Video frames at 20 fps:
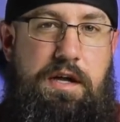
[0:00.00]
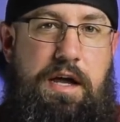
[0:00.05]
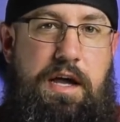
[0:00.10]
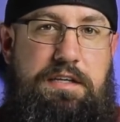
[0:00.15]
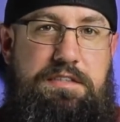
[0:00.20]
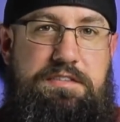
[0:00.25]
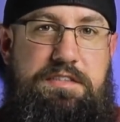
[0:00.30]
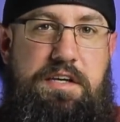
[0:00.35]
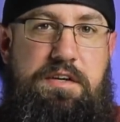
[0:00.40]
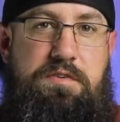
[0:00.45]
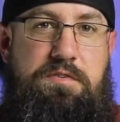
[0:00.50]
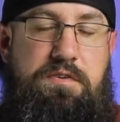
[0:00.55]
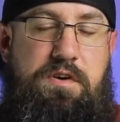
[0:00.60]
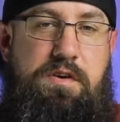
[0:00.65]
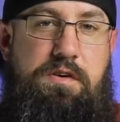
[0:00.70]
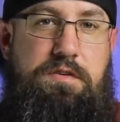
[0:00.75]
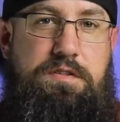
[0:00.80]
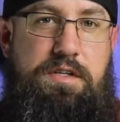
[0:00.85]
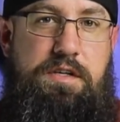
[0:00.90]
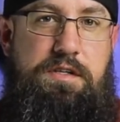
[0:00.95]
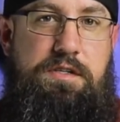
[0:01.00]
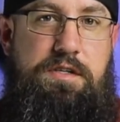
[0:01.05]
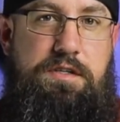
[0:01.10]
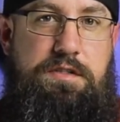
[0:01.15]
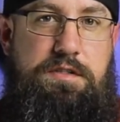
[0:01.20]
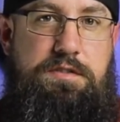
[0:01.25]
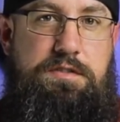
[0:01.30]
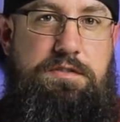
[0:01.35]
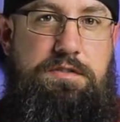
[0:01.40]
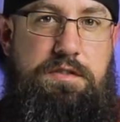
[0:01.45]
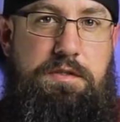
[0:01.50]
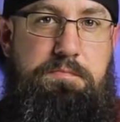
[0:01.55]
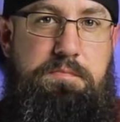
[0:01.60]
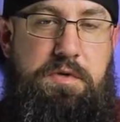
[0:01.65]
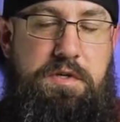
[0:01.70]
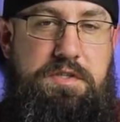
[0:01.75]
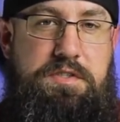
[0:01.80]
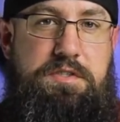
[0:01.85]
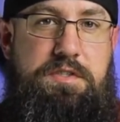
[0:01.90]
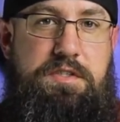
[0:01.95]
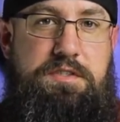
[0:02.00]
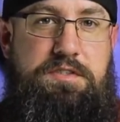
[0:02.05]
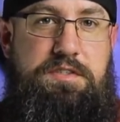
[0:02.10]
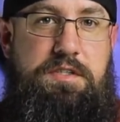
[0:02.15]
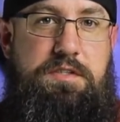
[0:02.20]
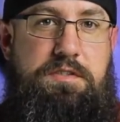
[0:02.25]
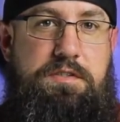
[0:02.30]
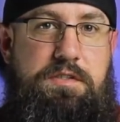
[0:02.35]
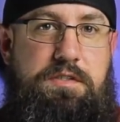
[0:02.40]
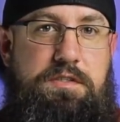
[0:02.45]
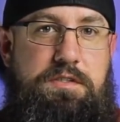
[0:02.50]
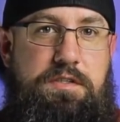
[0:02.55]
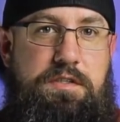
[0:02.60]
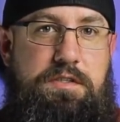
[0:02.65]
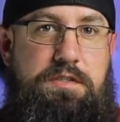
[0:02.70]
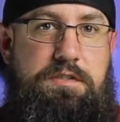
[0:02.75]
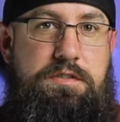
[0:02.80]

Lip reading: I said it wrong, didn't I? Pretty sure I said it wrong.